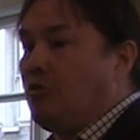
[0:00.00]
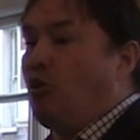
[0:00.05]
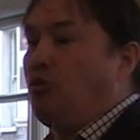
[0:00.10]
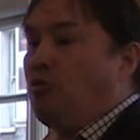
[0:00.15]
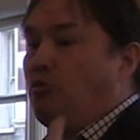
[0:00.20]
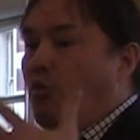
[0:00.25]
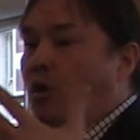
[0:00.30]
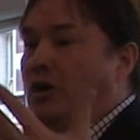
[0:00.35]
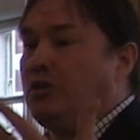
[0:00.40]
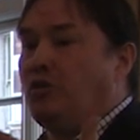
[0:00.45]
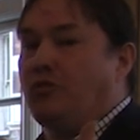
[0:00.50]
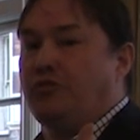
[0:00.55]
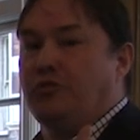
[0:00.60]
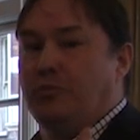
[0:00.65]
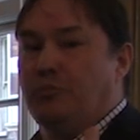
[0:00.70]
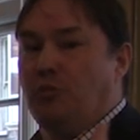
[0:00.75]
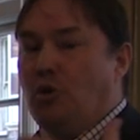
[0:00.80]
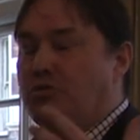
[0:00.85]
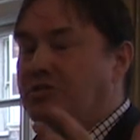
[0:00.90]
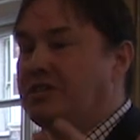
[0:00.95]
or one of
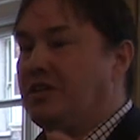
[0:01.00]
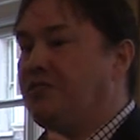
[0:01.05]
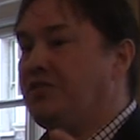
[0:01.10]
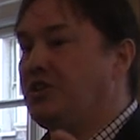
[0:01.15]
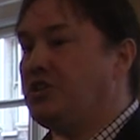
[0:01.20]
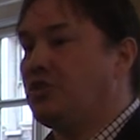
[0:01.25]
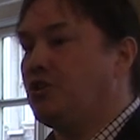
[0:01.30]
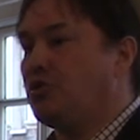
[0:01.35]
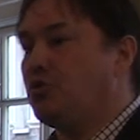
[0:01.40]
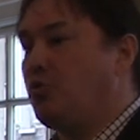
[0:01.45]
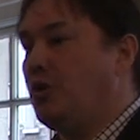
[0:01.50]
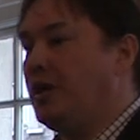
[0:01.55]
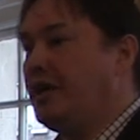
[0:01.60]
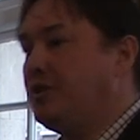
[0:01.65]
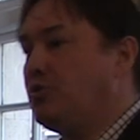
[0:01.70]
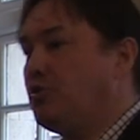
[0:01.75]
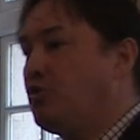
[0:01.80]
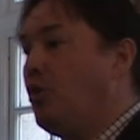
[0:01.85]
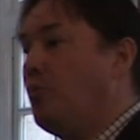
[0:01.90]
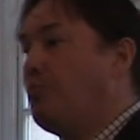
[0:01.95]
the most efficient way
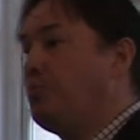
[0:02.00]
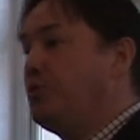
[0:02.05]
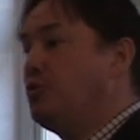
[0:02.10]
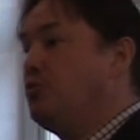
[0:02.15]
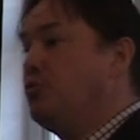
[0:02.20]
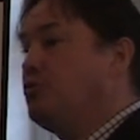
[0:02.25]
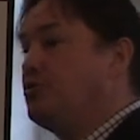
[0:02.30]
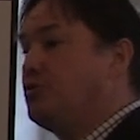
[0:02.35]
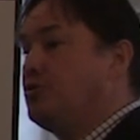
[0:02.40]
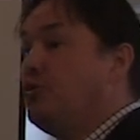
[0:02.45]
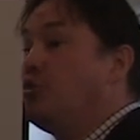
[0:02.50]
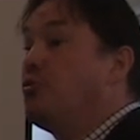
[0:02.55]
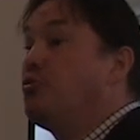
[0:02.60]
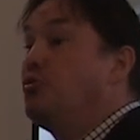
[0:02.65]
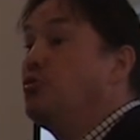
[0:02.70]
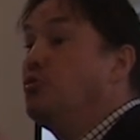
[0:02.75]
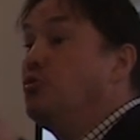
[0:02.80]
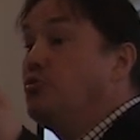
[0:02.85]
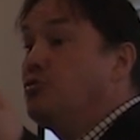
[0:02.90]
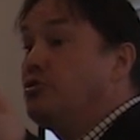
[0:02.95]
to compute the
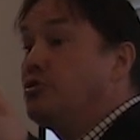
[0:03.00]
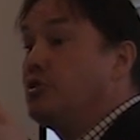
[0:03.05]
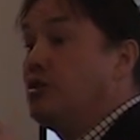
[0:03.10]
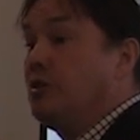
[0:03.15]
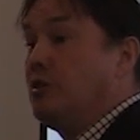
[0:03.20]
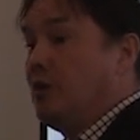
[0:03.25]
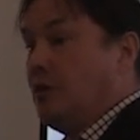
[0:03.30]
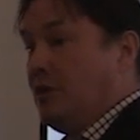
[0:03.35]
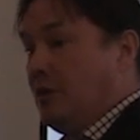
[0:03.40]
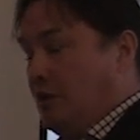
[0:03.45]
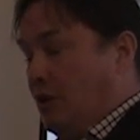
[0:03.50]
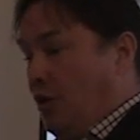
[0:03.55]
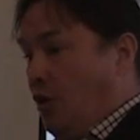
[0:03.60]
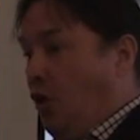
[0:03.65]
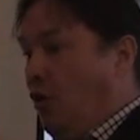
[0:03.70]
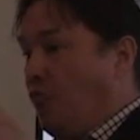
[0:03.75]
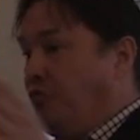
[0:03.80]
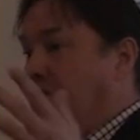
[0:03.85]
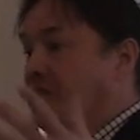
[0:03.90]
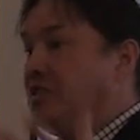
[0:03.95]
roots
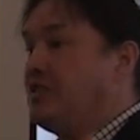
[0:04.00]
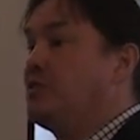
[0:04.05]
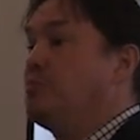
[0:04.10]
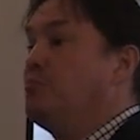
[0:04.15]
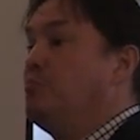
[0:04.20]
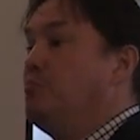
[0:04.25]
of this